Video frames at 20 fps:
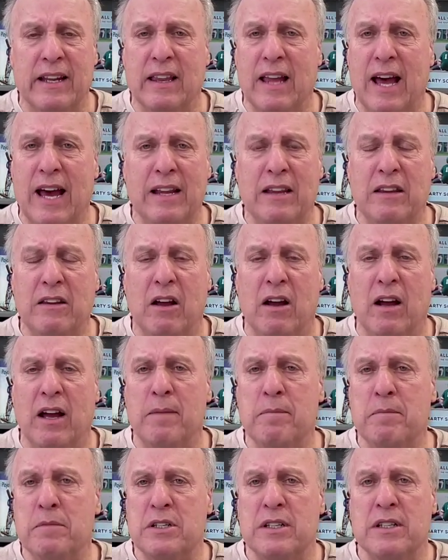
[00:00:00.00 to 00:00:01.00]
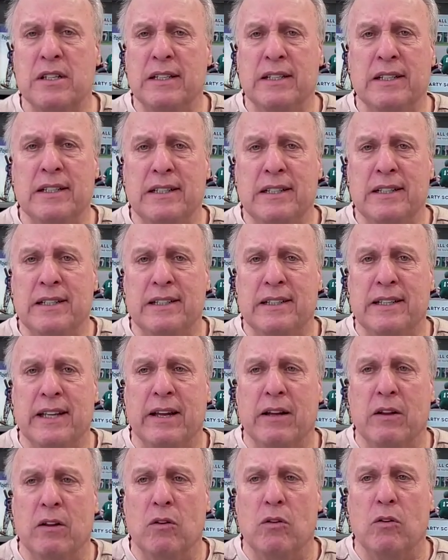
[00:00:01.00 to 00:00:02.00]
A lot of times
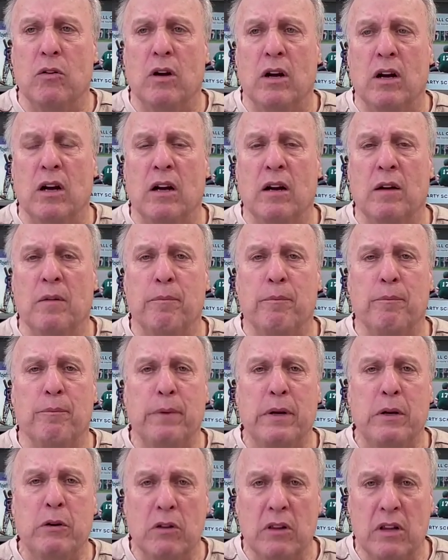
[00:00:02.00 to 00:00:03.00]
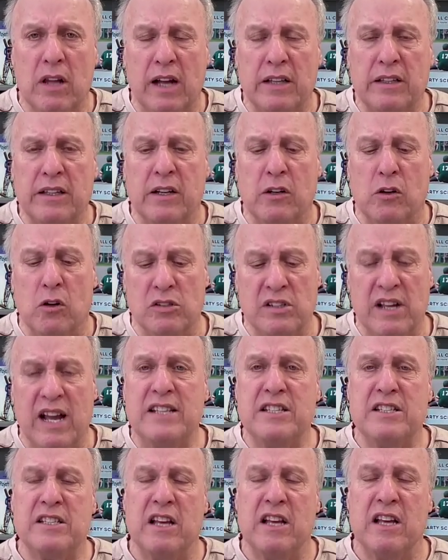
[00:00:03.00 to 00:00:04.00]
they'll be reluctant because
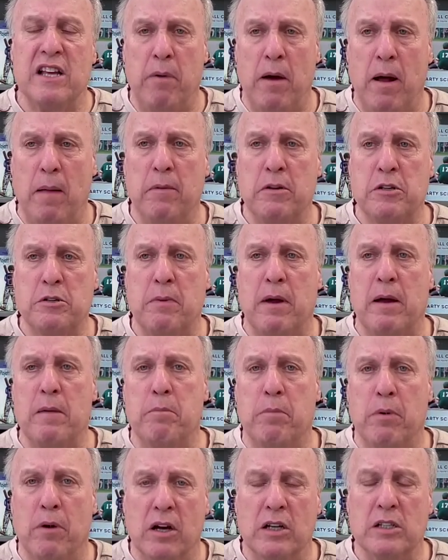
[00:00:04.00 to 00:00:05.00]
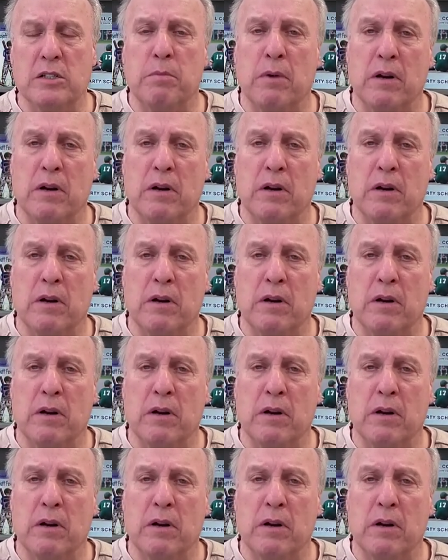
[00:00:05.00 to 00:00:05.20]
I self-publish my books.